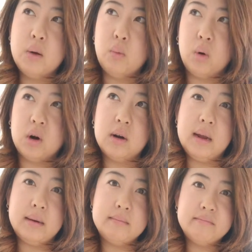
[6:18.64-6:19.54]

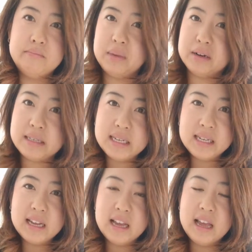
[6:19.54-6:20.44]
work and
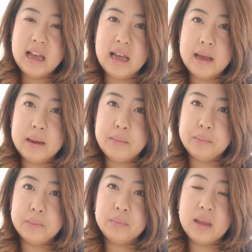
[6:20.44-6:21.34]
parenting,
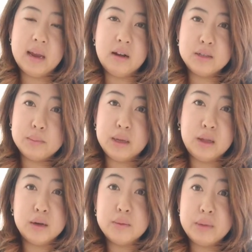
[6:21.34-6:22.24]
and also my
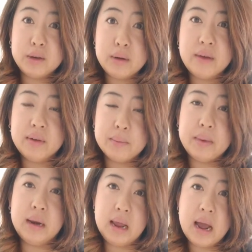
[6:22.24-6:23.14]
long commute. I have like
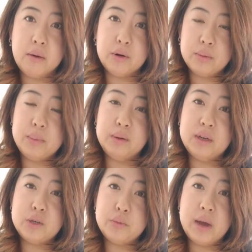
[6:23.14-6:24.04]
an hour commute
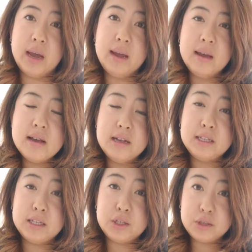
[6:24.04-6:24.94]
each way,
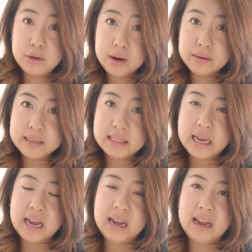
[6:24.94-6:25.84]
so it's 2 hours a
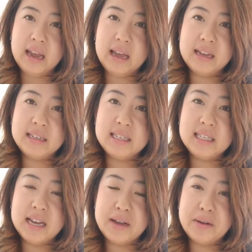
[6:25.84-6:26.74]
day,
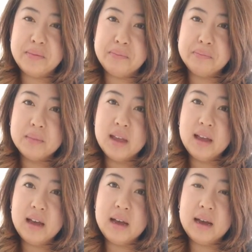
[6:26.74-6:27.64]
and
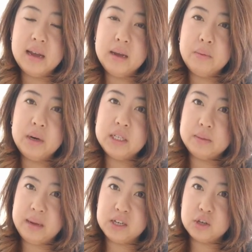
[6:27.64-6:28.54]
I wanted
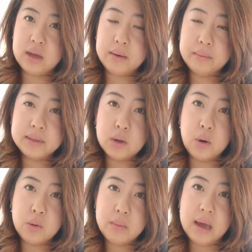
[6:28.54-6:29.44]
to make sure that I was
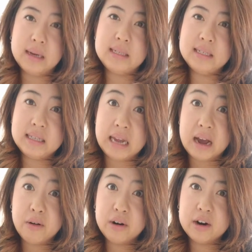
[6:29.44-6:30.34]
home at a decent
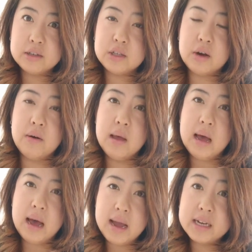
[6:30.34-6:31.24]
hour. So
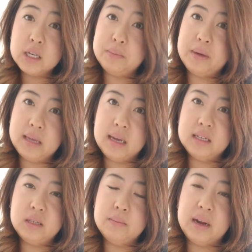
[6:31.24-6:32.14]
I actually put that
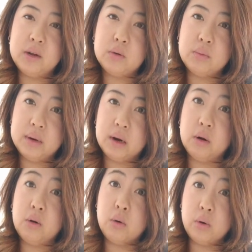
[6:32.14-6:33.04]
into my
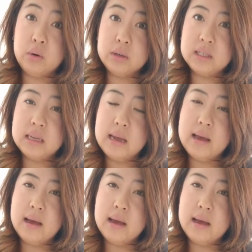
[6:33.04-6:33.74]
career goals